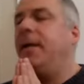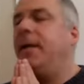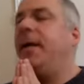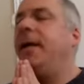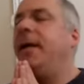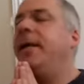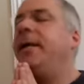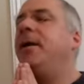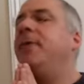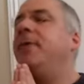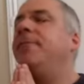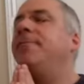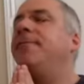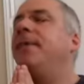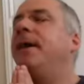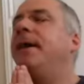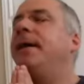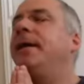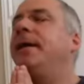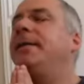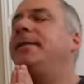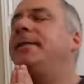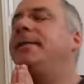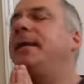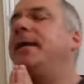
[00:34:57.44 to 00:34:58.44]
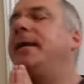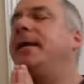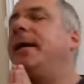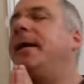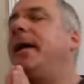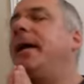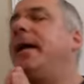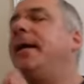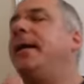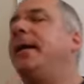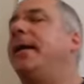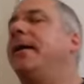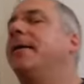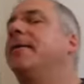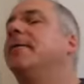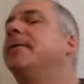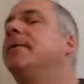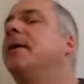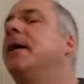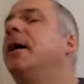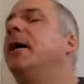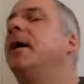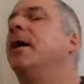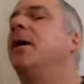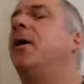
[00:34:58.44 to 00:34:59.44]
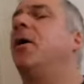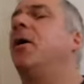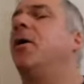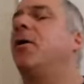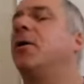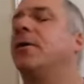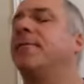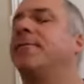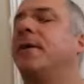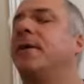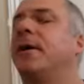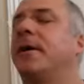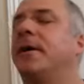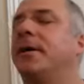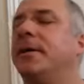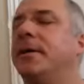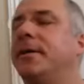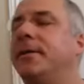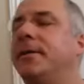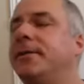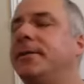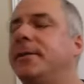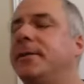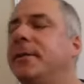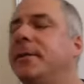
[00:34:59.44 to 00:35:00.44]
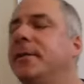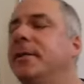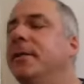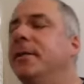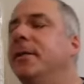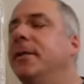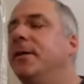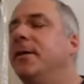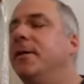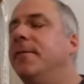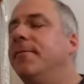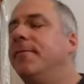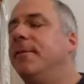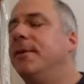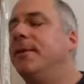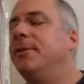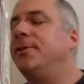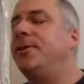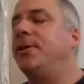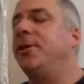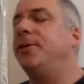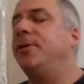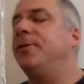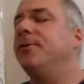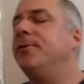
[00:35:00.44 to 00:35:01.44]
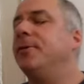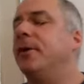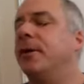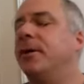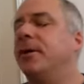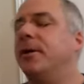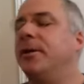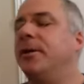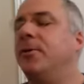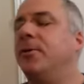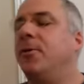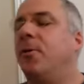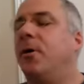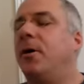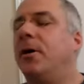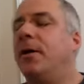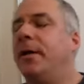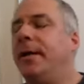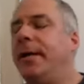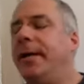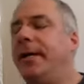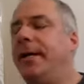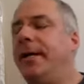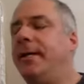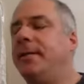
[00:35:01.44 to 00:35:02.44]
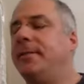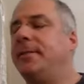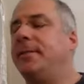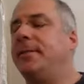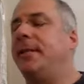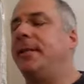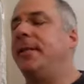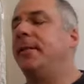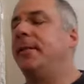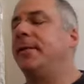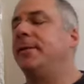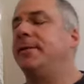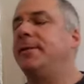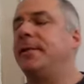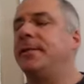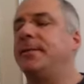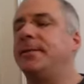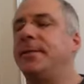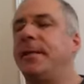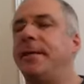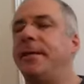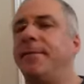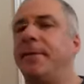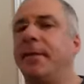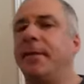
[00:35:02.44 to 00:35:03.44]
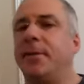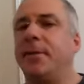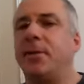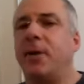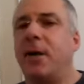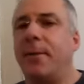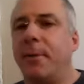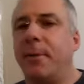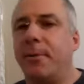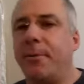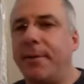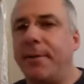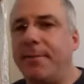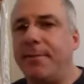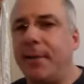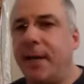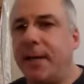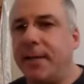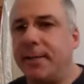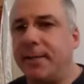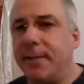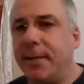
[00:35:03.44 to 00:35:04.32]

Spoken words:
And now finally dedicating all of our good virtue, our good qualities, and just even the Dharma we've done